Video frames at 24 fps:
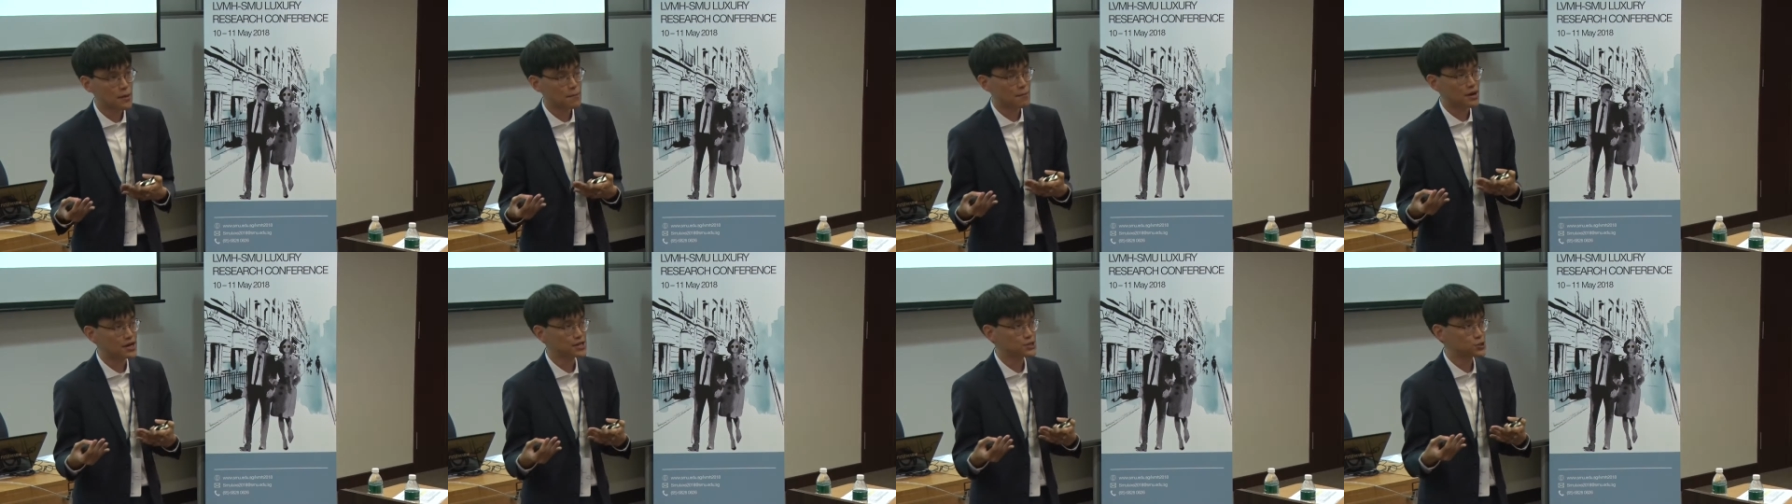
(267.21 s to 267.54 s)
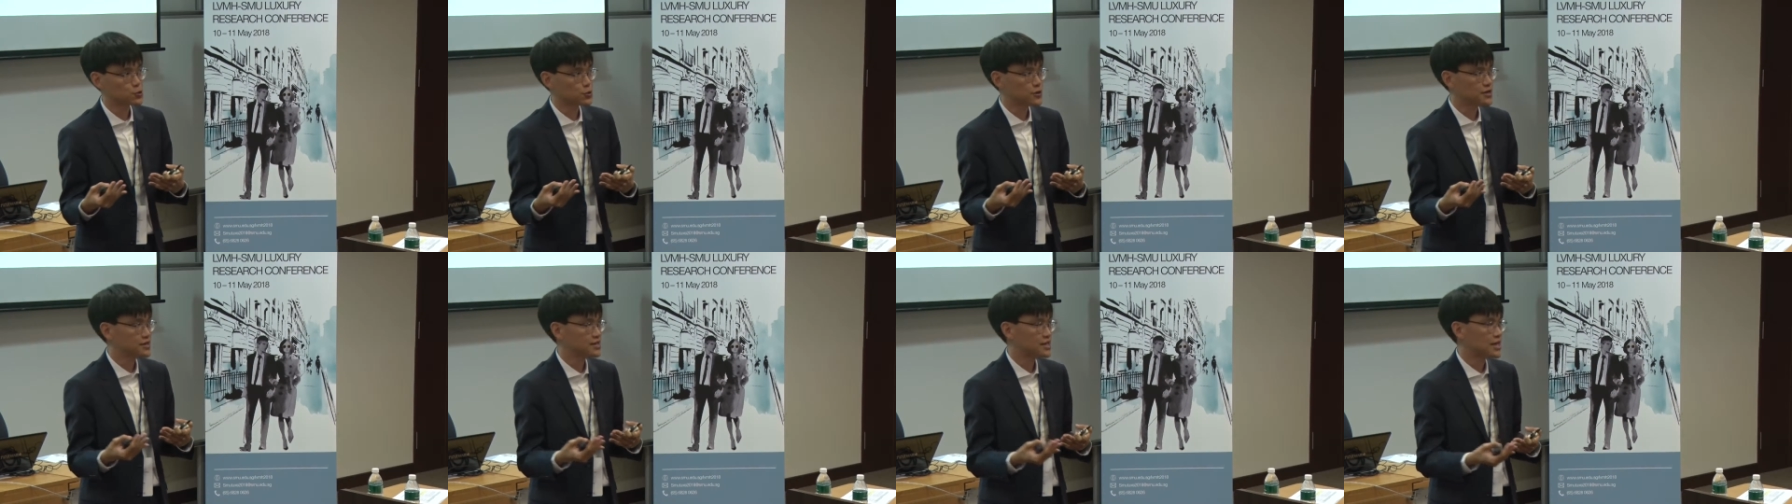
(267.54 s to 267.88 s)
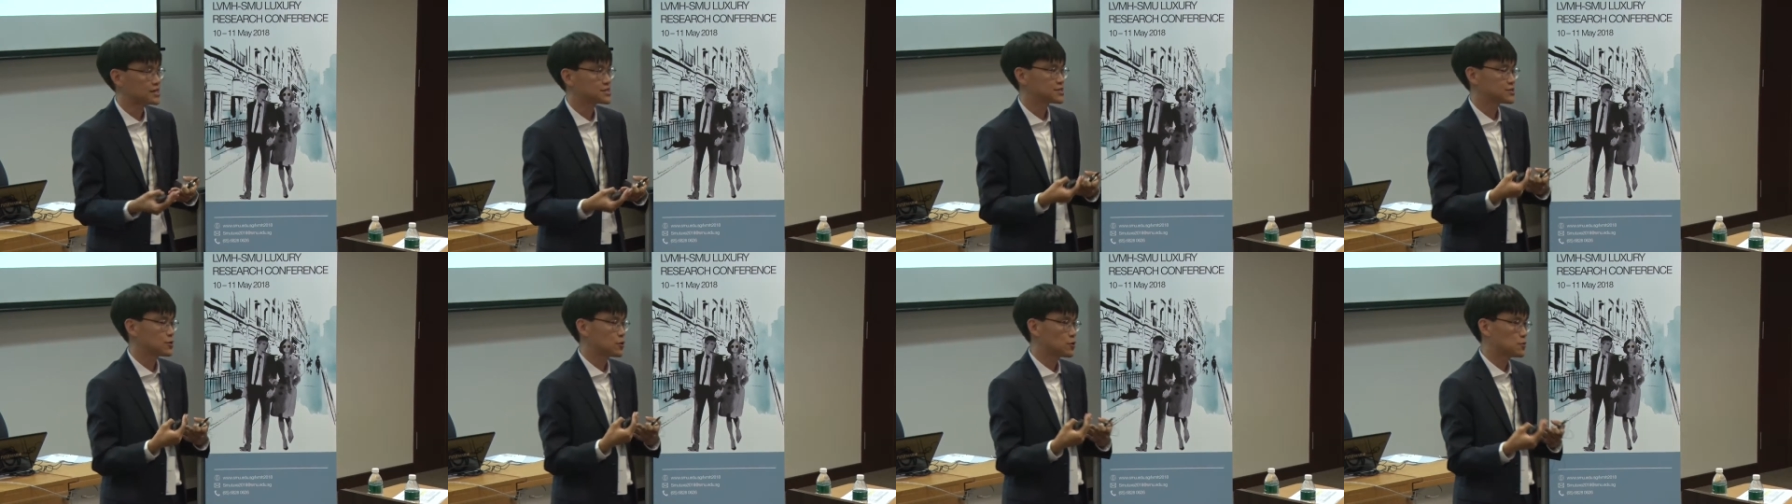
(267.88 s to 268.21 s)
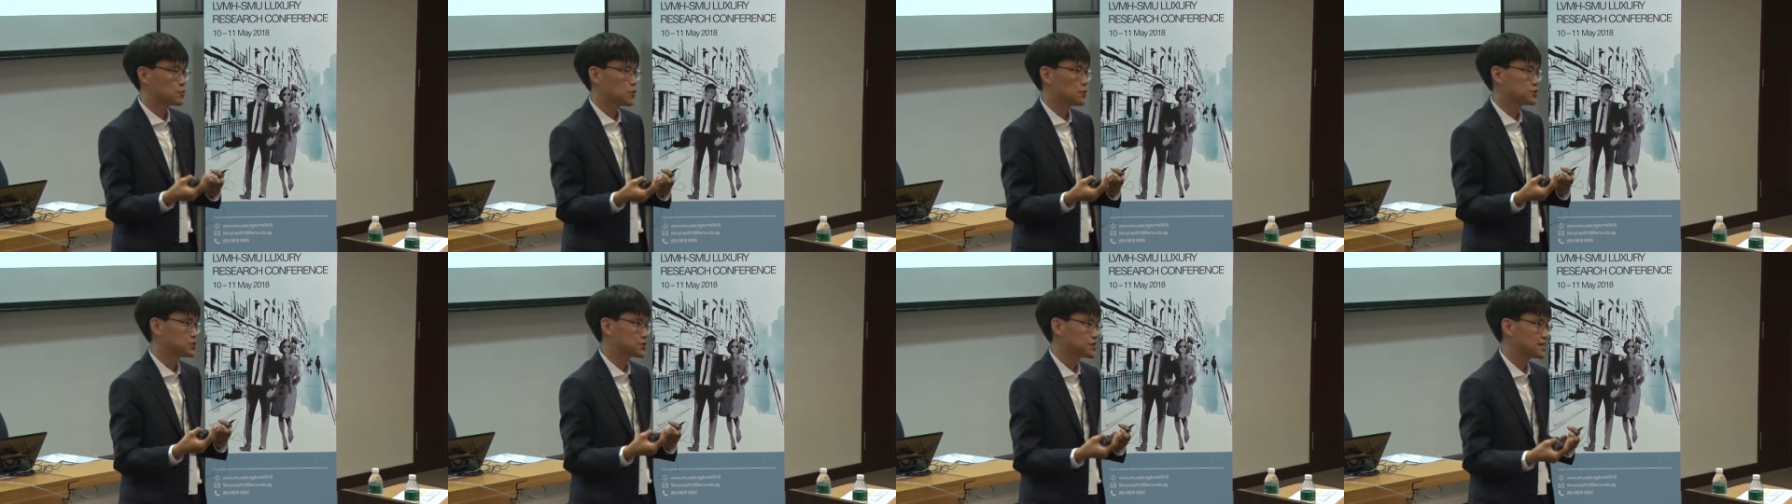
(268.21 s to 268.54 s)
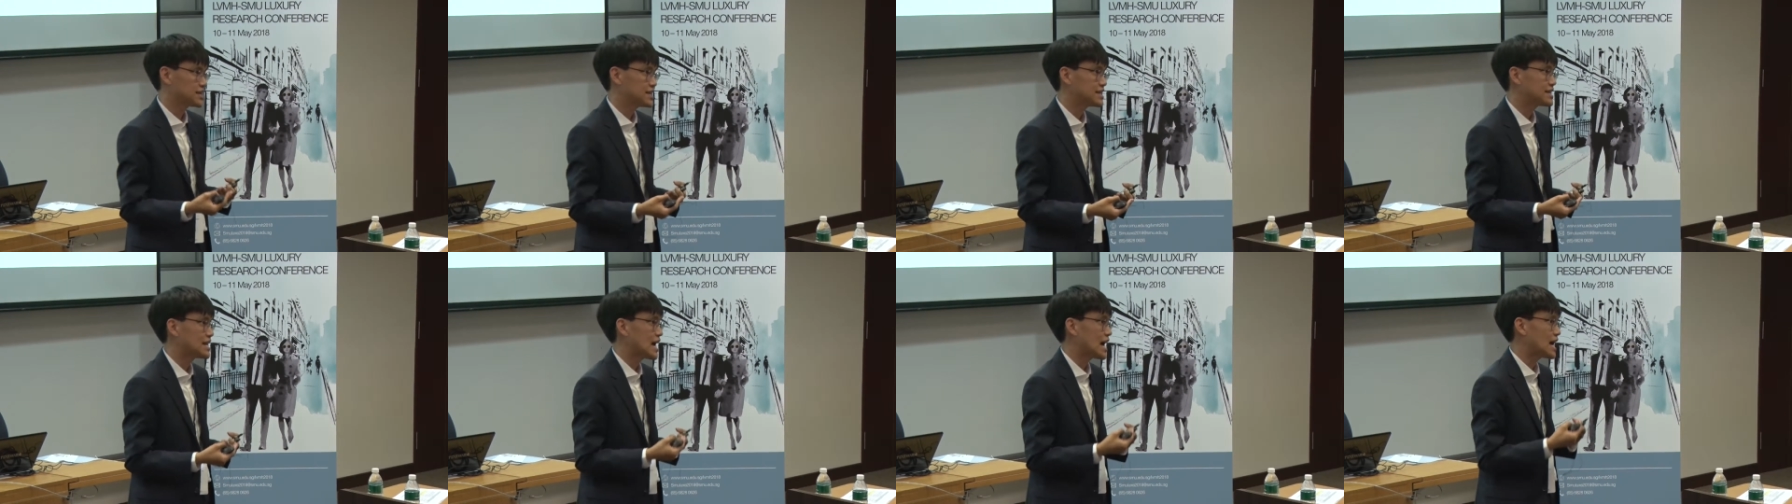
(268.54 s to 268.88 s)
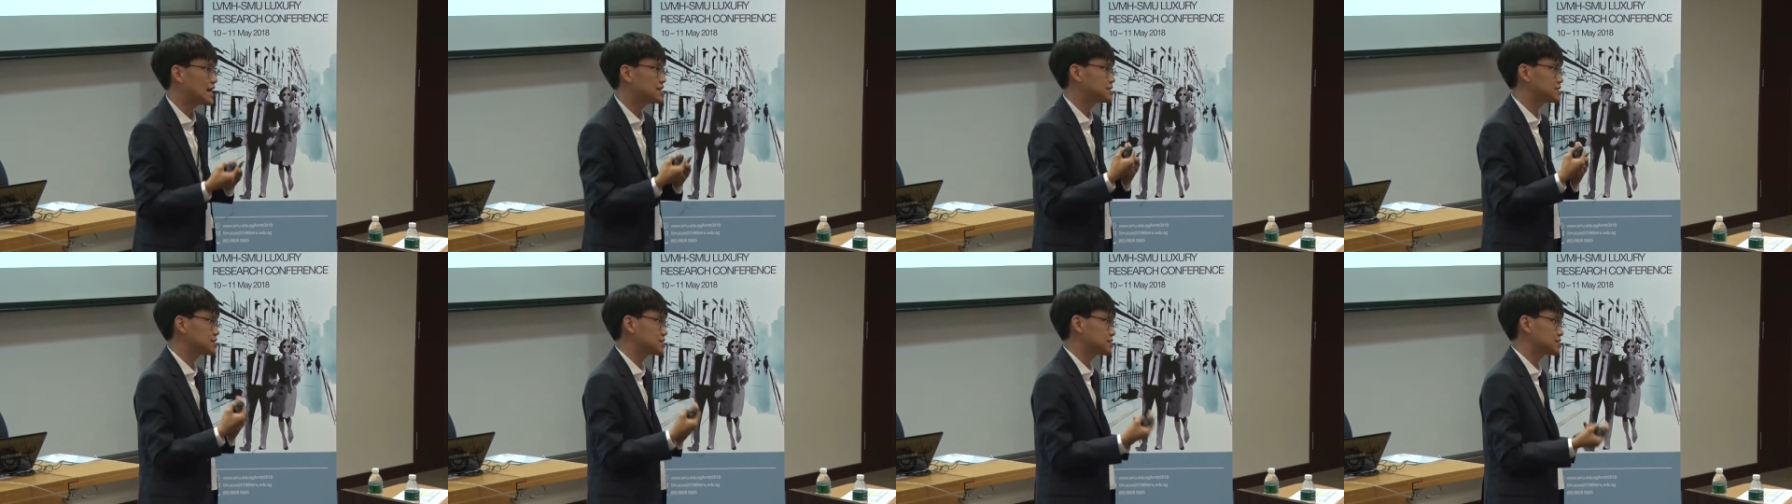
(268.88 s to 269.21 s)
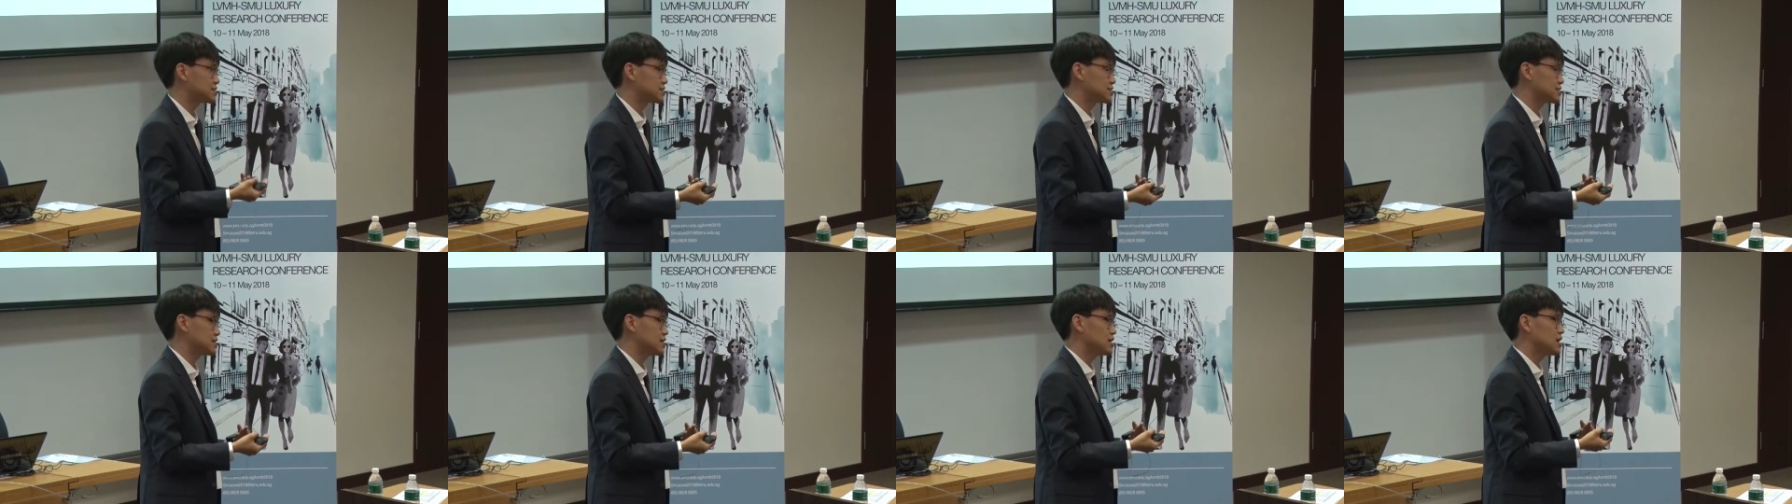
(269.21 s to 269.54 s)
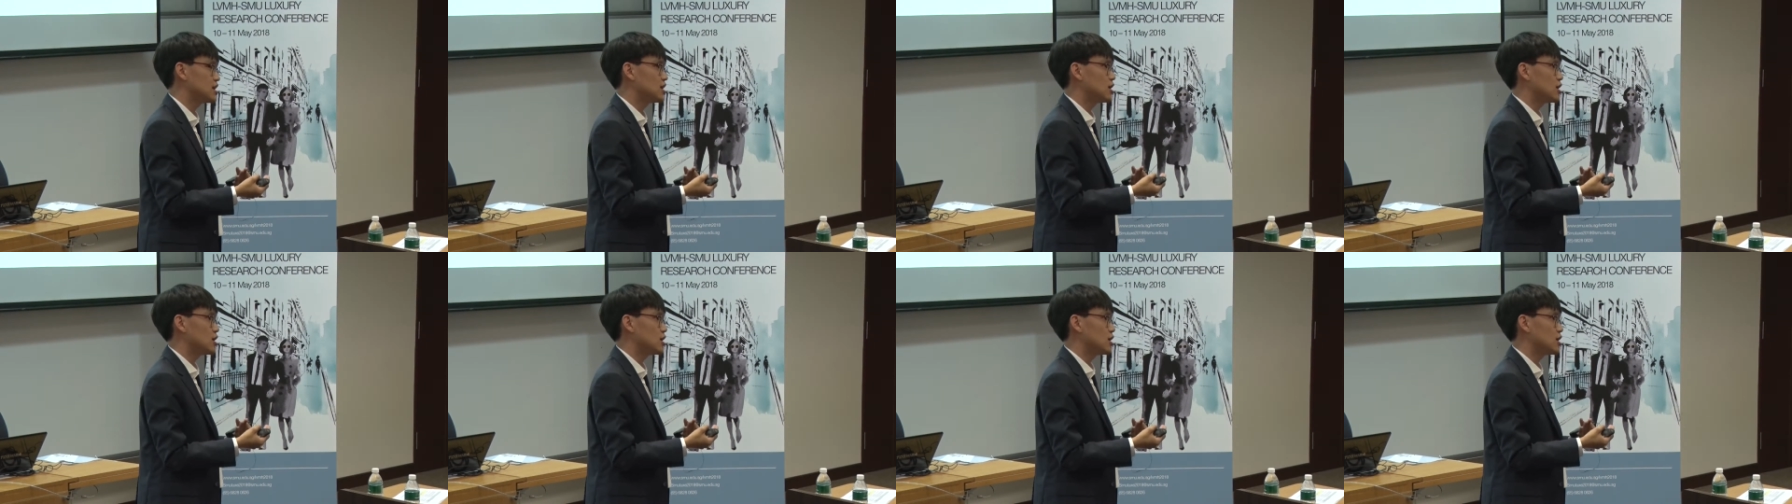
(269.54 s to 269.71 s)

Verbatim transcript: by showing that slow motion enhances